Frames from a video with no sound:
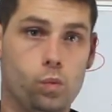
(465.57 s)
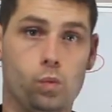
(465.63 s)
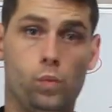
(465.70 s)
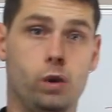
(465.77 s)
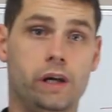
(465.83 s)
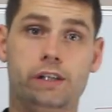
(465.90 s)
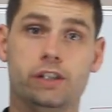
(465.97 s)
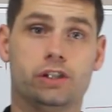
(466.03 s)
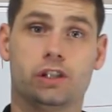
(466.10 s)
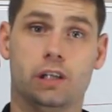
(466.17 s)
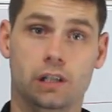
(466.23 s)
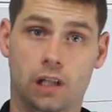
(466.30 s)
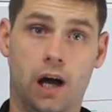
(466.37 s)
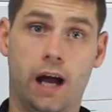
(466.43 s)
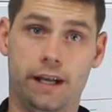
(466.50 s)
we just
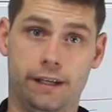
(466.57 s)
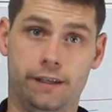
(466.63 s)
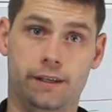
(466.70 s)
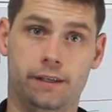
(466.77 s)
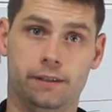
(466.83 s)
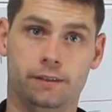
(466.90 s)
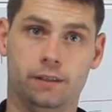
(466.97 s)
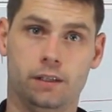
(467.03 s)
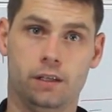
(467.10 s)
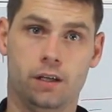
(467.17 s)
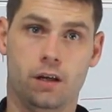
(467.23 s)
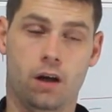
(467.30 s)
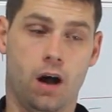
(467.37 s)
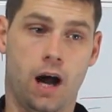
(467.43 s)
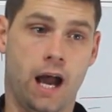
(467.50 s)
collided.
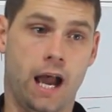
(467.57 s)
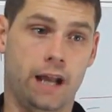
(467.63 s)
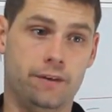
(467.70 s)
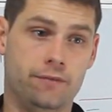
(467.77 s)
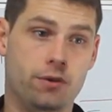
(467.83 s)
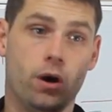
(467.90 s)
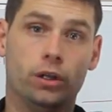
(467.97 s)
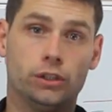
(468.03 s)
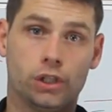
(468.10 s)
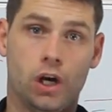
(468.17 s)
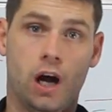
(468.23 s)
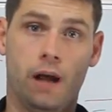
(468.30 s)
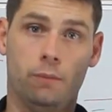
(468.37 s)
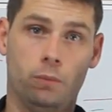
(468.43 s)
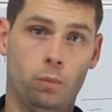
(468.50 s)
I had no
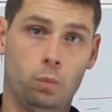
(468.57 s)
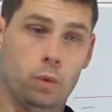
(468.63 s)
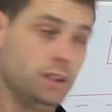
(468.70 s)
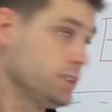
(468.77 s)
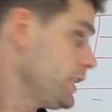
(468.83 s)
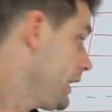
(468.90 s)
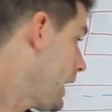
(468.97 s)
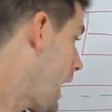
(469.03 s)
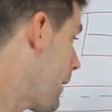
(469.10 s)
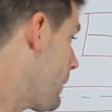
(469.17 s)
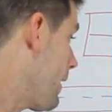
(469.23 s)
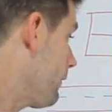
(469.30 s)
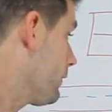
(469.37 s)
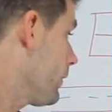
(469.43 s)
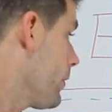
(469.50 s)
time. Once I came
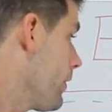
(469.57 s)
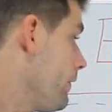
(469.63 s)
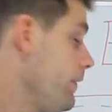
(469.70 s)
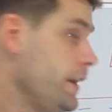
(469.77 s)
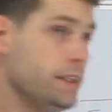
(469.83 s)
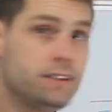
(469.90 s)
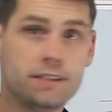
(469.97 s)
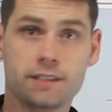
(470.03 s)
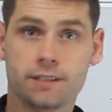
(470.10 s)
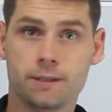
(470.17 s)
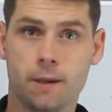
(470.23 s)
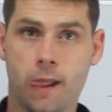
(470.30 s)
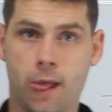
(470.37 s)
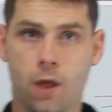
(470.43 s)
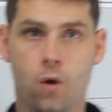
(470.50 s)
out from the fence,
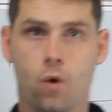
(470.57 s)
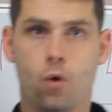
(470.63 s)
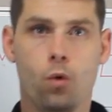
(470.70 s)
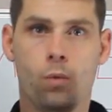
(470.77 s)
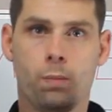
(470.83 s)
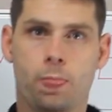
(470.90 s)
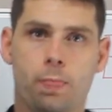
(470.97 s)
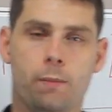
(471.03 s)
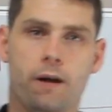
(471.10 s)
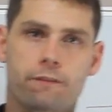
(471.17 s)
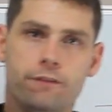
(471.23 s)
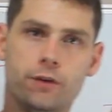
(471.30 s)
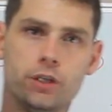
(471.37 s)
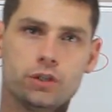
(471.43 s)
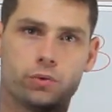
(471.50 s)
my
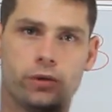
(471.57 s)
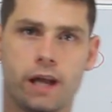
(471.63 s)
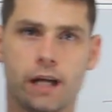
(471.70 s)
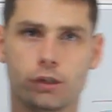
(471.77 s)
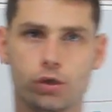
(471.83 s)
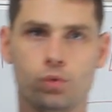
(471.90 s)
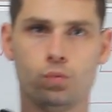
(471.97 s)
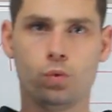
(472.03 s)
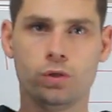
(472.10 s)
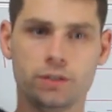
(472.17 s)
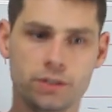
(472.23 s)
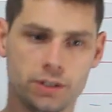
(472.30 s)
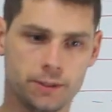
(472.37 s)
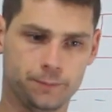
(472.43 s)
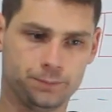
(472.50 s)
first reaction
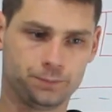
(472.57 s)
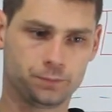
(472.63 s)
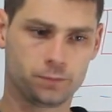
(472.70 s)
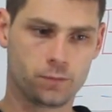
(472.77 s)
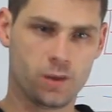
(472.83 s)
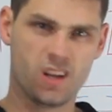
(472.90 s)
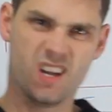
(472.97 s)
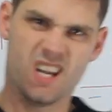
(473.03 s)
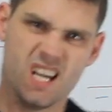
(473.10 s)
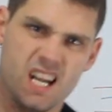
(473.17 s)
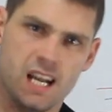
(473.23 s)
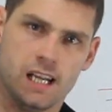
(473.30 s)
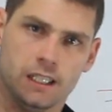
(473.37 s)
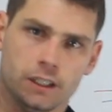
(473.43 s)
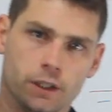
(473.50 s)
was
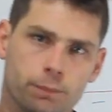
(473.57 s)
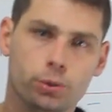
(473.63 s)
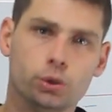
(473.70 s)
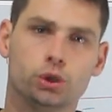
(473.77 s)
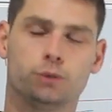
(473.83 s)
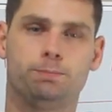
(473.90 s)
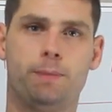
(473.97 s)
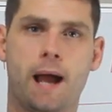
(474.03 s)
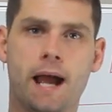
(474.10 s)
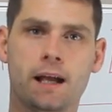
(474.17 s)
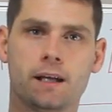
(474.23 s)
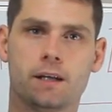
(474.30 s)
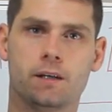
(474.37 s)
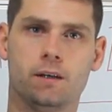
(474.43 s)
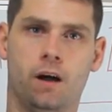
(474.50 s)
to push
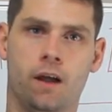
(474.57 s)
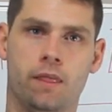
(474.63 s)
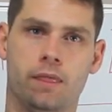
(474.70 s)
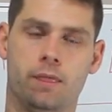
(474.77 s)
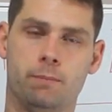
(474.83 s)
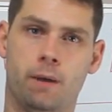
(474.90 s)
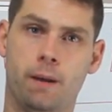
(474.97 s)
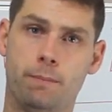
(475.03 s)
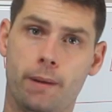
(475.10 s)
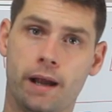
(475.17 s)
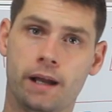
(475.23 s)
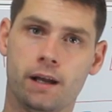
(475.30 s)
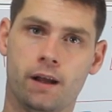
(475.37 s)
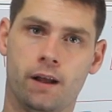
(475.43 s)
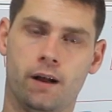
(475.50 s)
back on my
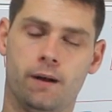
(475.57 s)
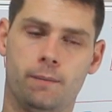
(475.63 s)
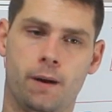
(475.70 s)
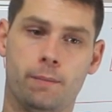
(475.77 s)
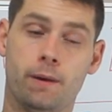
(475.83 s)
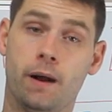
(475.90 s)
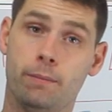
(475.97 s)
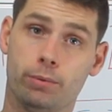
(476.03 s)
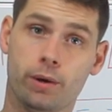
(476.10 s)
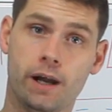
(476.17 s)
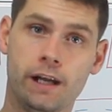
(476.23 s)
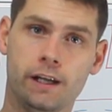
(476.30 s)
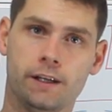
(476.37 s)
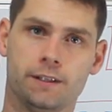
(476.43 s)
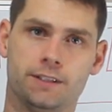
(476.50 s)
brake,
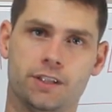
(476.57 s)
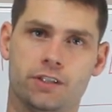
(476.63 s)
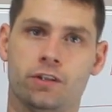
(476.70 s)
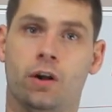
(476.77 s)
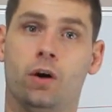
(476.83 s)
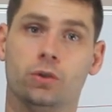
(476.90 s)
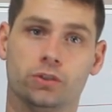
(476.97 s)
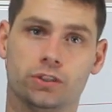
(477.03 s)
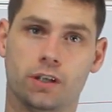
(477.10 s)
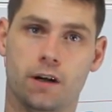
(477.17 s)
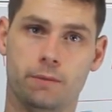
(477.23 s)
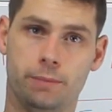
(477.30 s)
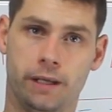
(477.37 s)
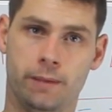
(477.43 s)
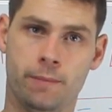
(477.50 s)
because it's an old
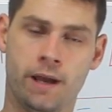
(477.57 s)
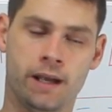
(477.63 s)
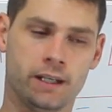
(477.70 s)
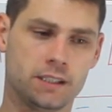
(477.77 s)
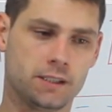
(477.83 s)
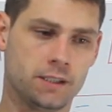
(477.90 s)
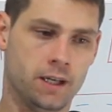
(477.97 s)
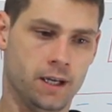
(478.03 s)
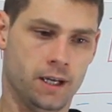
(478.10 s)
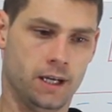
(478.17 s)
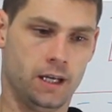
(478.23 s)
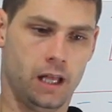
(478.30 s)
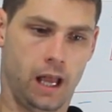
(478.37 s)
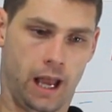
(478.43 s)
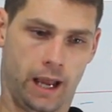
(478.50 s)
style BMX.
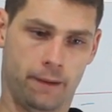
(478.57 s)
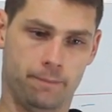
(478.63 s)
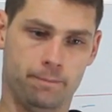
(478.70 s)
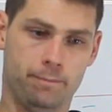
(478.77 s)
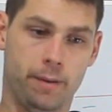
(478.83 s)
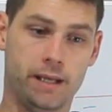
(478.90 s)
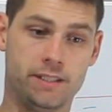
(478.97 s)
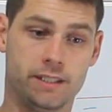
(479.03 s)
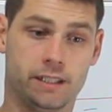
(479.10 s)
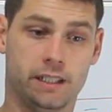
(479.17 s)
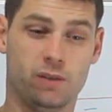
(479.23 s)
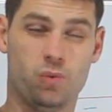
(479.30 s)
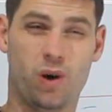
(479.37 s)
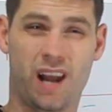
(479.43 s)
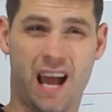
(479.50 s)
And basically
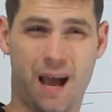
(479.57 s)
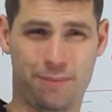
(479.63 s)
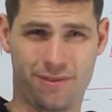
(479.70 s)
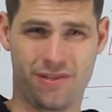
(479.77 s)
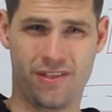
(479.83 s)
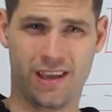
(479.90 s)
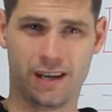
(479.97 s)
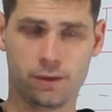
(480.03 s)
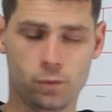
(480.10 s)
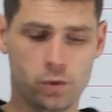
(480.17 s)
what happened then